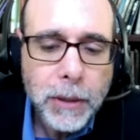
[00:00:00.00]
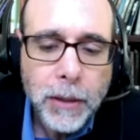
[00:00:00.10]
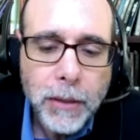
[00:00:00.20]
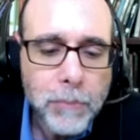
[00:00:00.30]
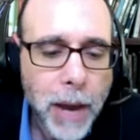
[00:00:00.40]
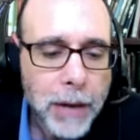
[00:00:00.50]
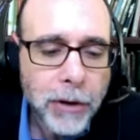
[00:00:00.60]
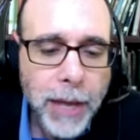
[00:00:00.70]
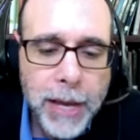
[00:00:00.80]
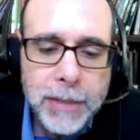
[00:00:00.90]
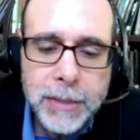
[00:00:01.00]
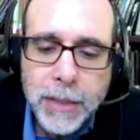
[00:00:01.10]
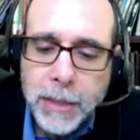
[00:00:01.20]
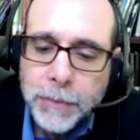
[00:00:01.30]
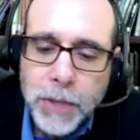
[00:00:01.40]
The minor case
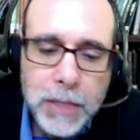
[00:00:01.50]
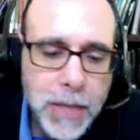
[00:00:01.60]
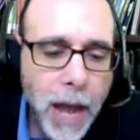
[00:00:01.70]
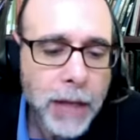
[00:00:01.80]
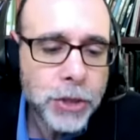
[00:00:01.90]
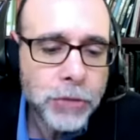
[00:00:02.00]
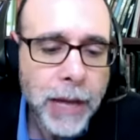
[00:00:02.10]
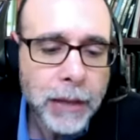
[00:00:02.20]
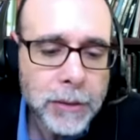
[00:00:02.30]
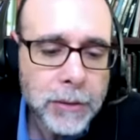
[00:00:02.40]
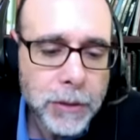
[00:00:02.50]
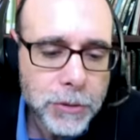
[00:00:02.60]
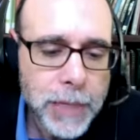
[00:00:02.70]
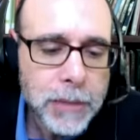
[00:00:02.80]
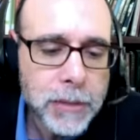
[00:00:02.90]
did not
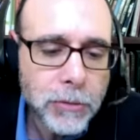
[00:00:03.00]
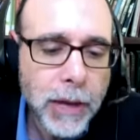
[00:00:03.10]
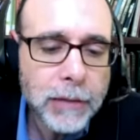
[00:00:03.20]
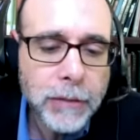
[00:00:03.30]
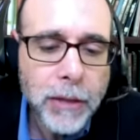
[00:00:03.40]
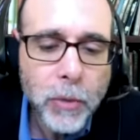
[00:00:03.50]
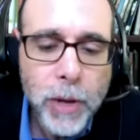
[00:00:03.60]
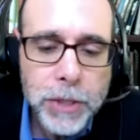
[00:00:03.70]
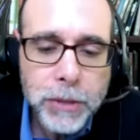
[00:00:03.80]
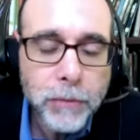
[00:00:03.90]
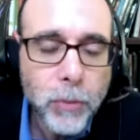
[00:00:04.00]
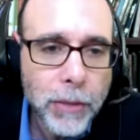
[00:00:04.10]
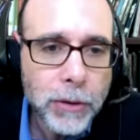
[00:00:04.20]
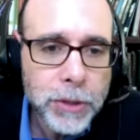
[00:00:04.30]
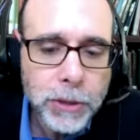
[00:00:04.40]
address directly the question of
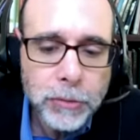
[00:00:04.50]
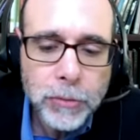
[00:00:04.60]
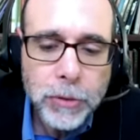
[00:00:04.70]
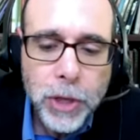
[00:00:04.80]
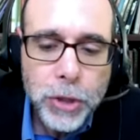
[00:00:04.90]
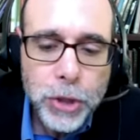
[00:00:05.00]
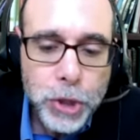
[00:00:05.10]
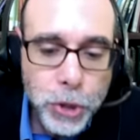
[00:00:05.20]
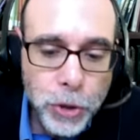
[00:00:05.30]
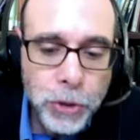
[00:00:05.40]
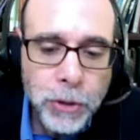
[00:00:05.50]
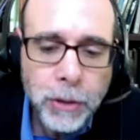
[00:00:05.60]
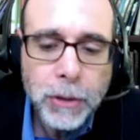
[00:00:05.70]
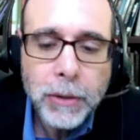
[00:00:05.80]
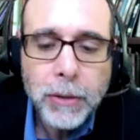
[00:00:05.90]
whether children should
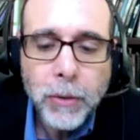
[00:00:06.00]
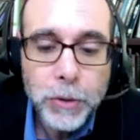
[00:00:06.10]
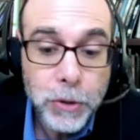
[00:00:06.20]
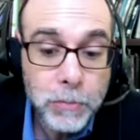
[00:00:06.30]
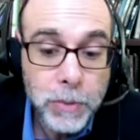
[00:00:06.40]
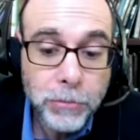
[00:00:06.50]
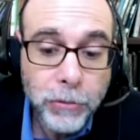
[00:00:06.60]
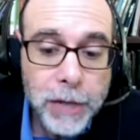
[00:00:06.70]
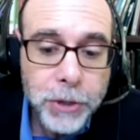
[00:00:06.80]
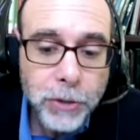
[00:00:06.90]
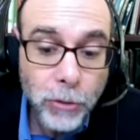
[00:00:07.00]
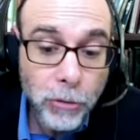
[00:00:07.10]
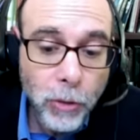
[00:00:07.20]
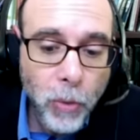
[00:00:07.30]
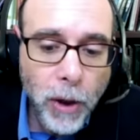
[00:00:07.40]
be pressured or
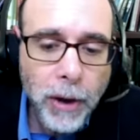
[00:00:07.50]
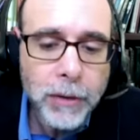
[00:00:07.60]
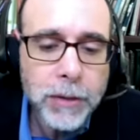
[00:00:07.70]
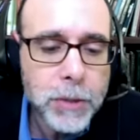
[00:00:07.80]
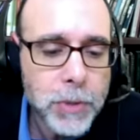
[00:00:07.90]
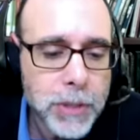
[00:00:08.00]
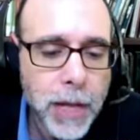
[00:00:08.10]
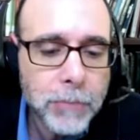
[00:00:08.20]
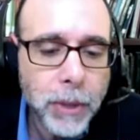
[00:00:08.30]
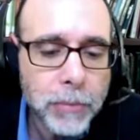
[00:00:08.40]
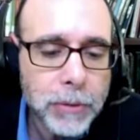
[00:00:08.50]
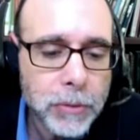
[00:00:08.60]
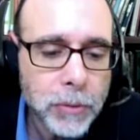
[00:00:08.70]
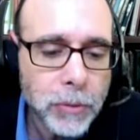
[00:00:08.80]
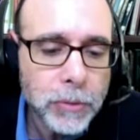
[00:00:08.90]
required to attend public
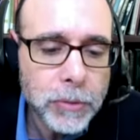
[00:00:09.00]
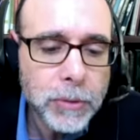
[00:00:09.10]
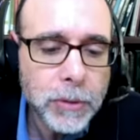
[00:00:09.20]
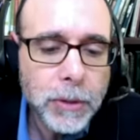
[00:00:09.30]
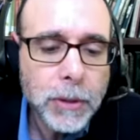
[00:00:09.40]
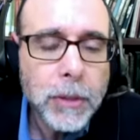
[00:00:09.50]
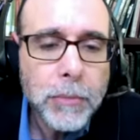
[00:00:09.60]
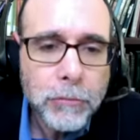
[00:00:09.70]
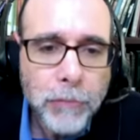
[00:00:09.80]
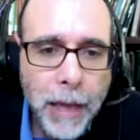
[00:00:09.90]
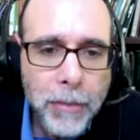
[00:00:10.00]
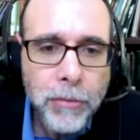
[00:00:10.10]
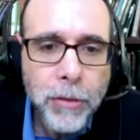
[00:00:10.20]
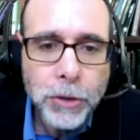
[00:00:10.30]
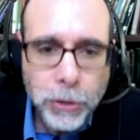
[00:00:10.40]
schools, but rather
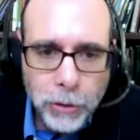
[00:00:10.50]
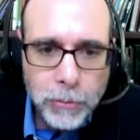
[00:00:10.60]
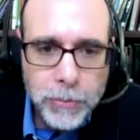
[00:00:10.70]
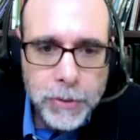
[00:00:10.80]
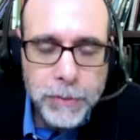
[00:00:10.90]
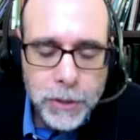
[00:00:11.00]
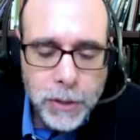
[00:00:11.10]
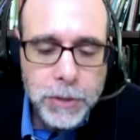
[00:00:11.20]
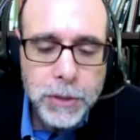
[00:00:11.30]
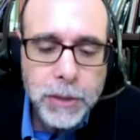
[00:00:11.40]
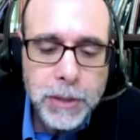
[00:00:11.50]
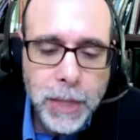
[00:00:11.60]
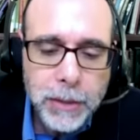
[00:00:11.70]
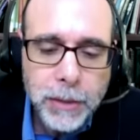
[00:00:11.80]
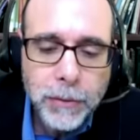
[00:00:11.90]
the terms of such
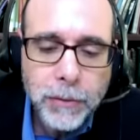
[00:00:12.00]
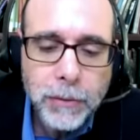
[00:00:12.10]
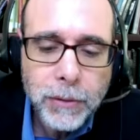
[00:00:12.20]
attendance.